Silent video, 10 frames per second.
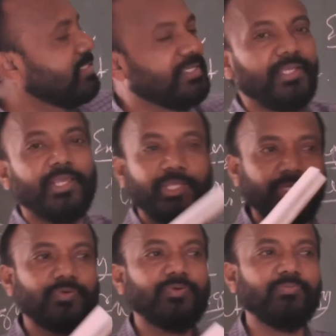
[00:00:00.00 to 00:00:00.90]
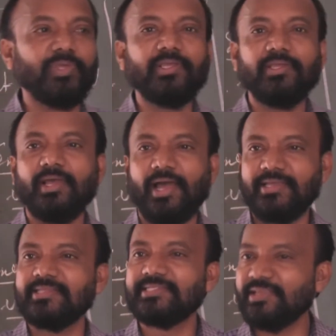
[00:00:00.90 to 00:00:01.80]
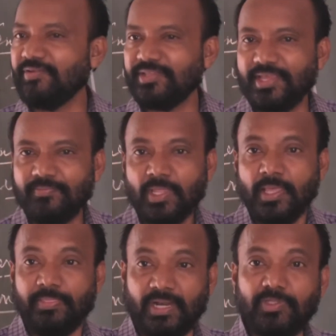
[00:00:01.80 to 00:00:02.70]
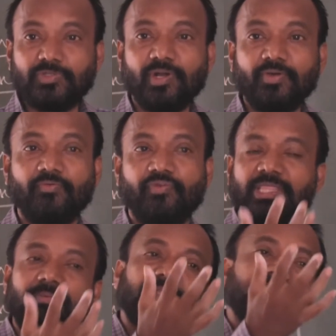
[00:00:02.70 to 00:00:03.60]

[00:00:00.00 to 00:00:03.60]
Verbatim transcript: see you, me, I can see everything. That means what whenever